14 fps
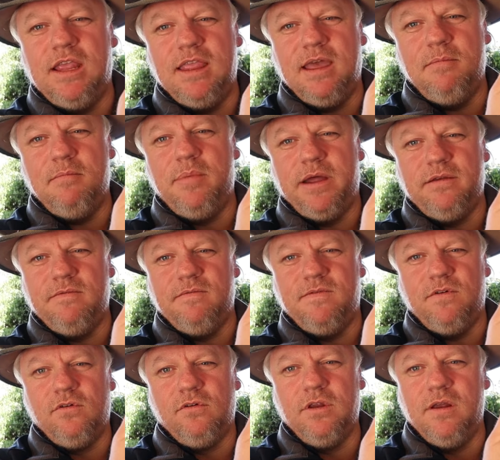in that button
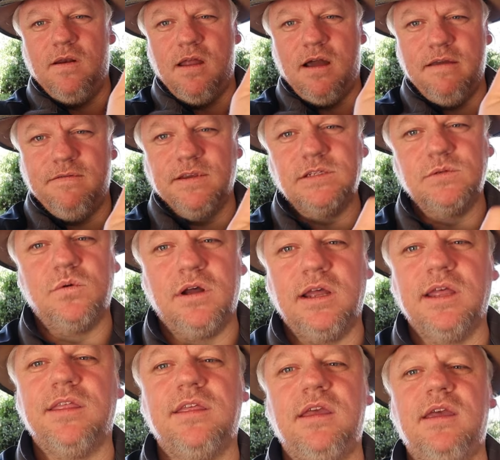for all your life is
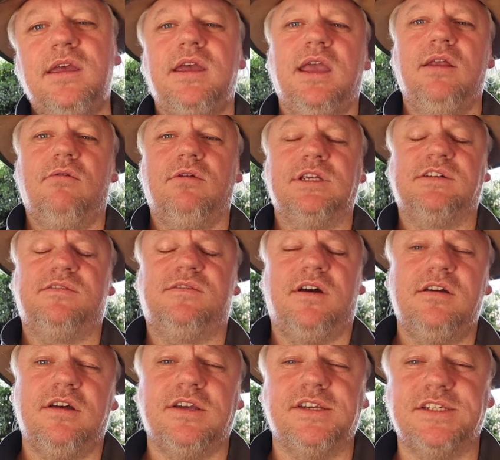worth in order to
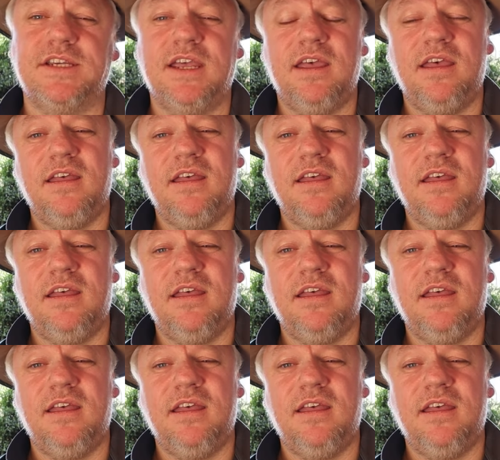focus,